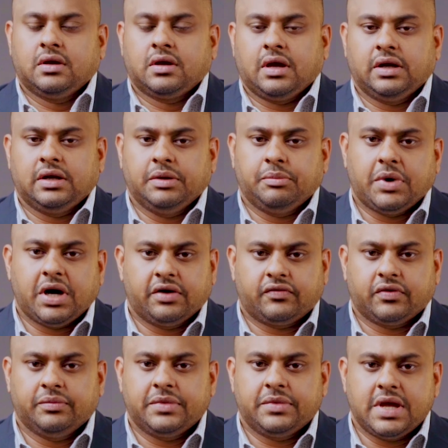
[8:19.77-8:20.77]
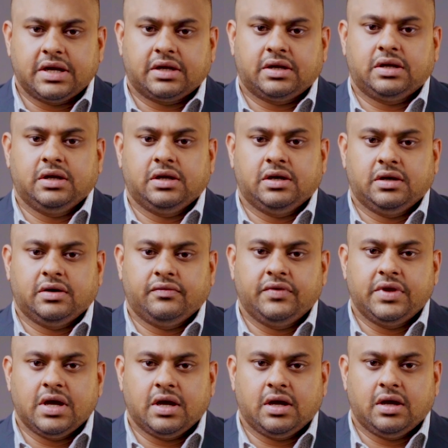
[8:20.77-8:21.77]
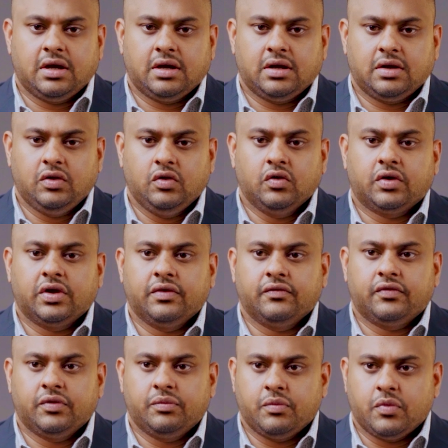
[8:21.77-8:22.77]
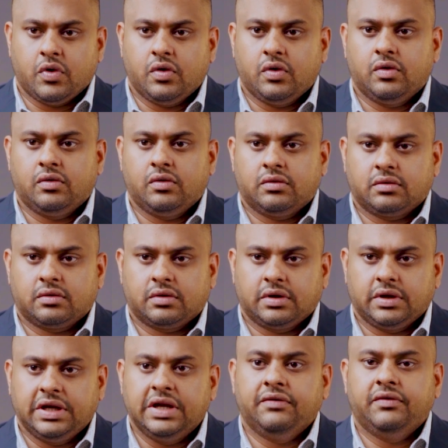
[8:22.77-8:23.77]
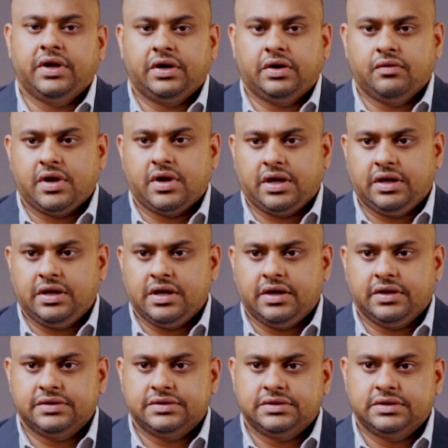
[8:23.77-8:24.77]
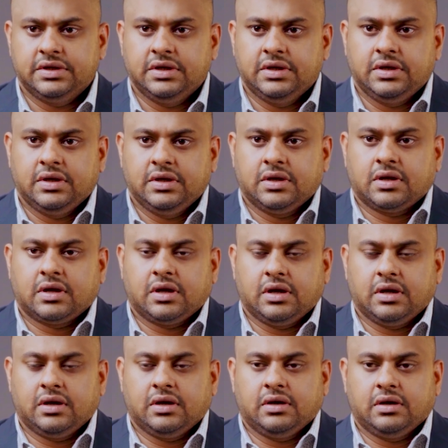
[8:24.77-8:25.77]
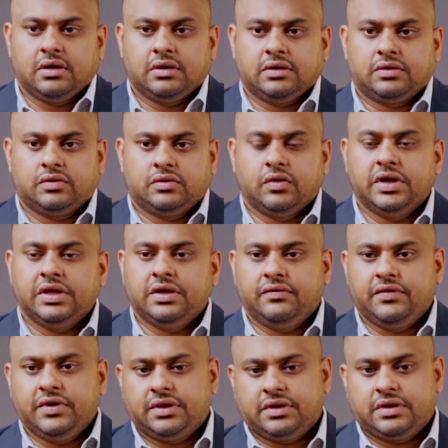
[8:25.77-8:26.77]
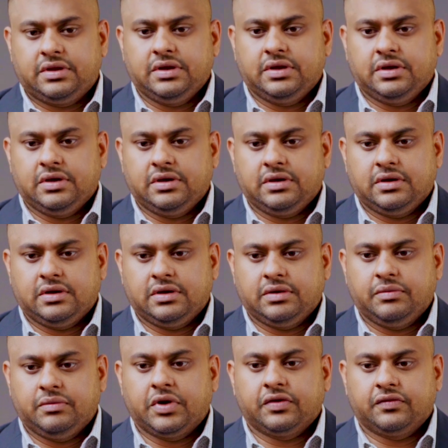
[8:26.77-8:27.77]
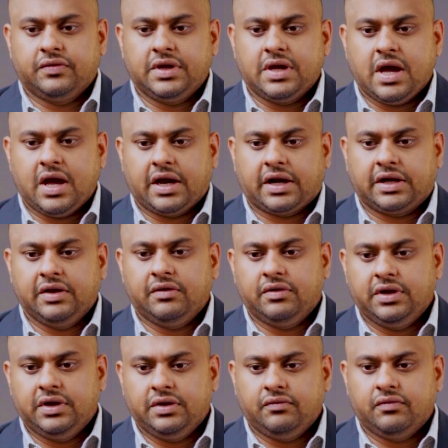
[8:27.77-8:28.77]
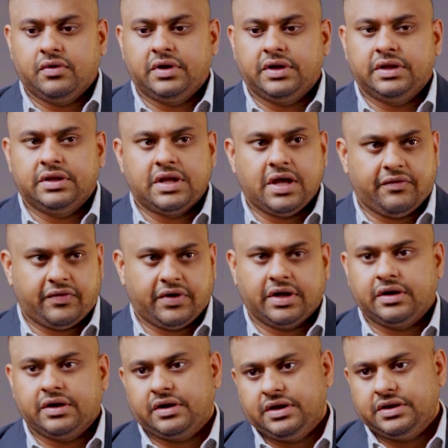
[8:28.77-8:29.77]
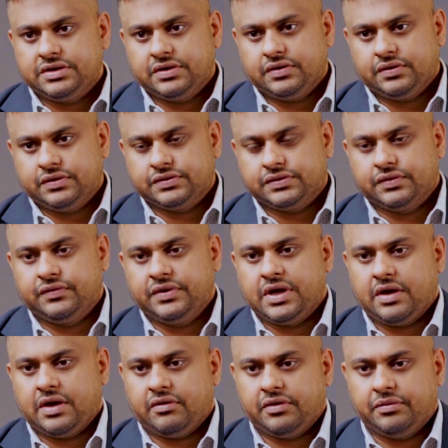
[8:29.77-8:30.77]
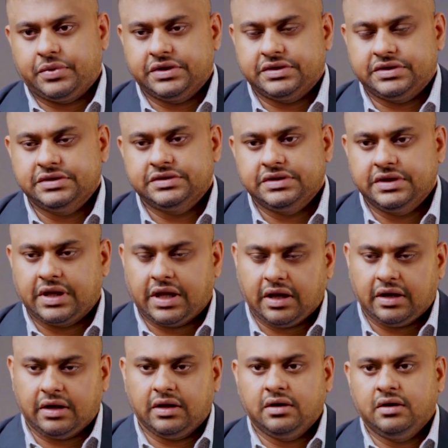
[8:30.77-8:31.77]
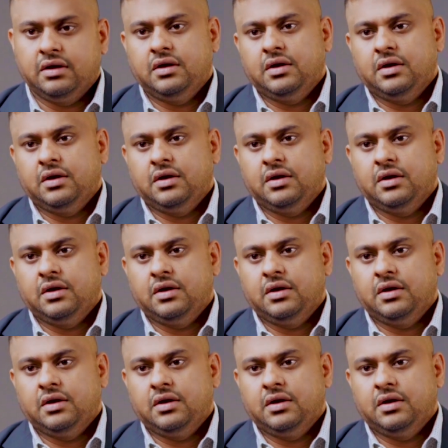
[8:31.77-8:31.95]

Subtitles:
And apart from that, we are looking for more innovative ideas together with, because we are actively involved in the African region also. We have our presence in Kenya.